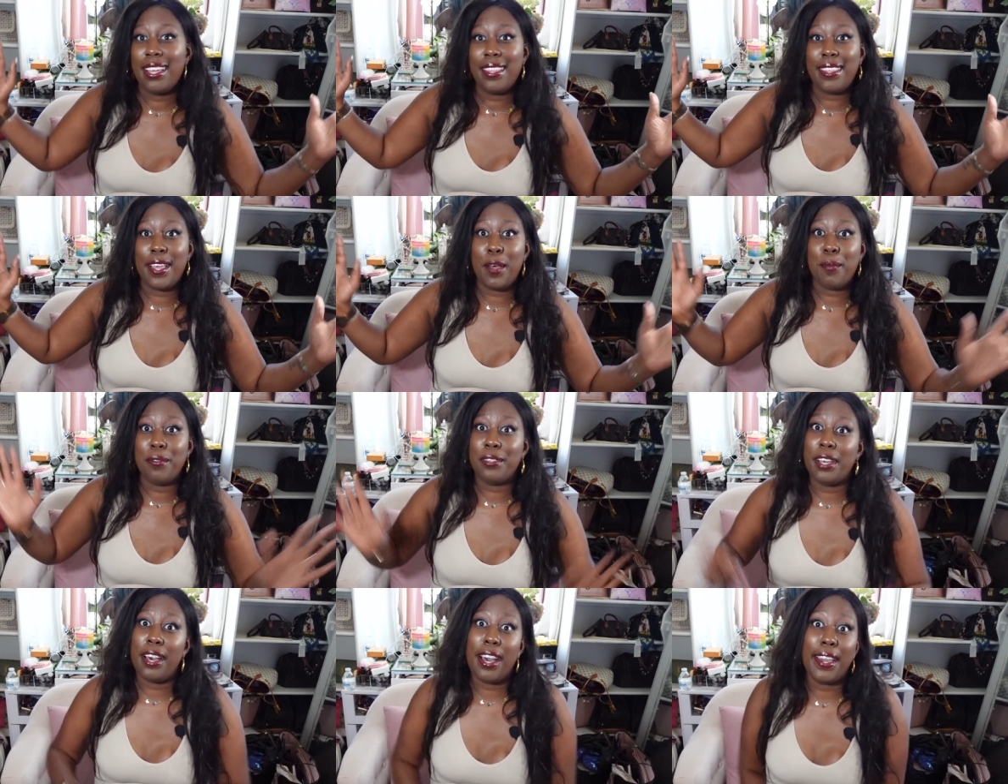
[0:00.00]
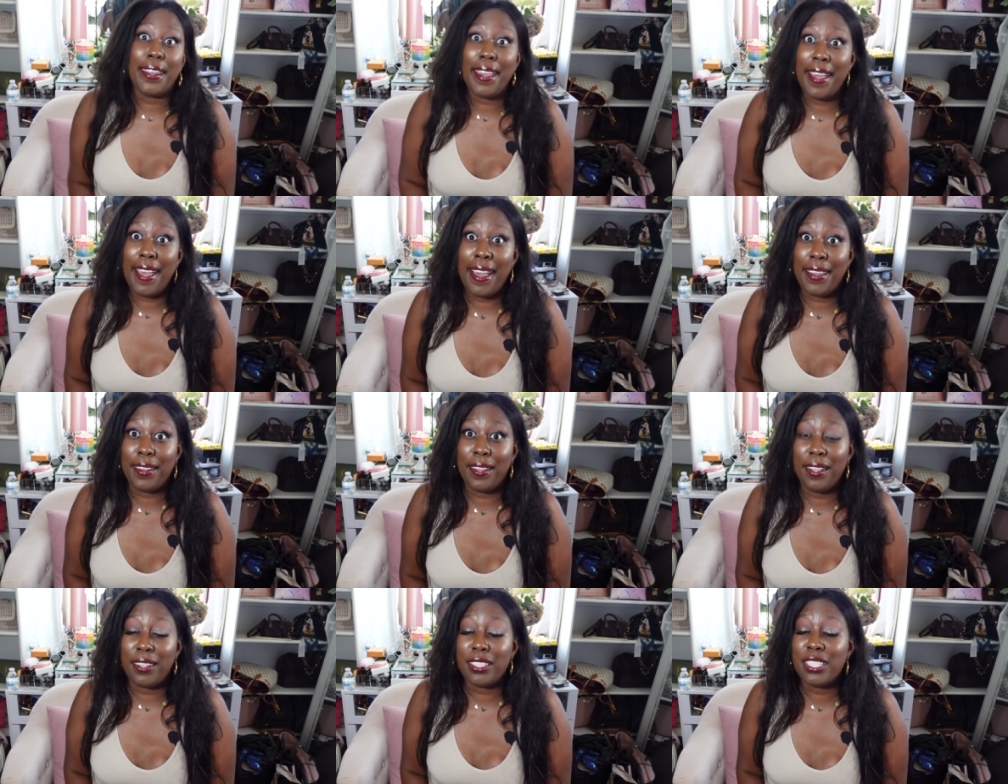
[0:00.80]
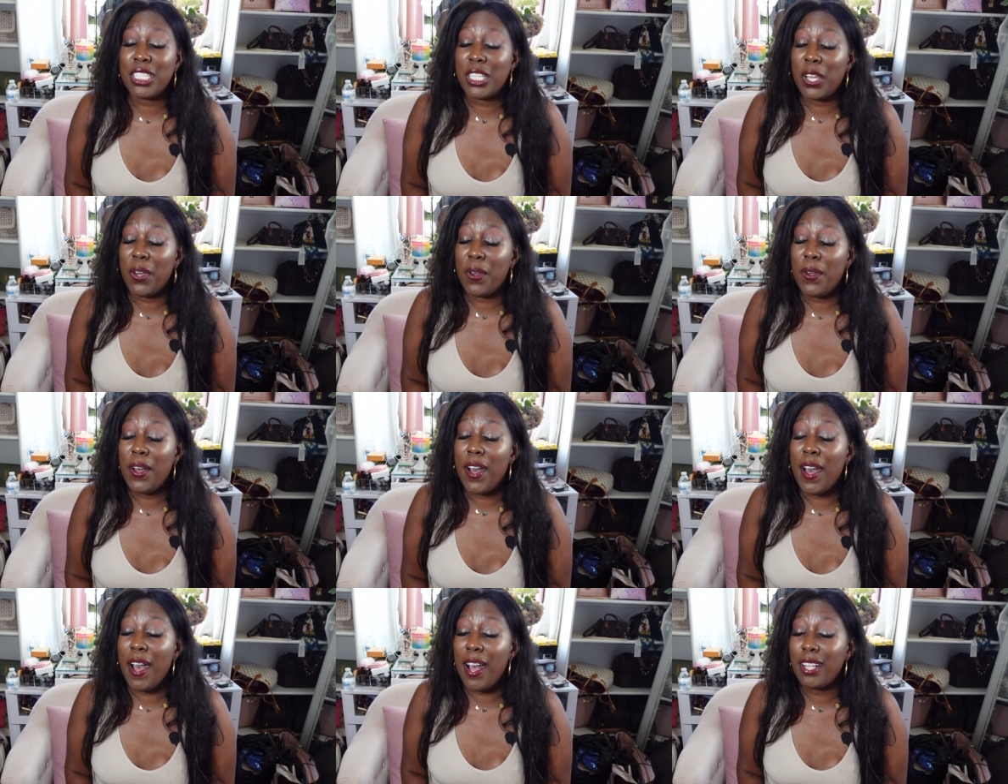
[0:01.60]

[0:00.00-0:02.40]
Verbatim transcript: the help of God at all. So